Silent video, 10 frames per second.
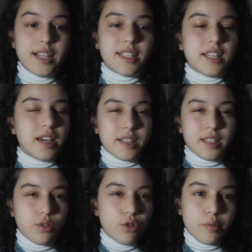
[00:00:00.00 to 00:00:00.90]
see as
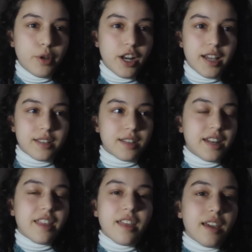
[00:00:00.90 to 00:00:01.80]
normal as
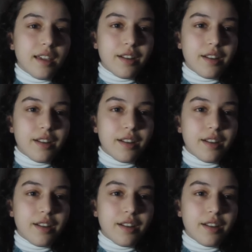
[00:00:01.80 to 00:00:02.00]
anything.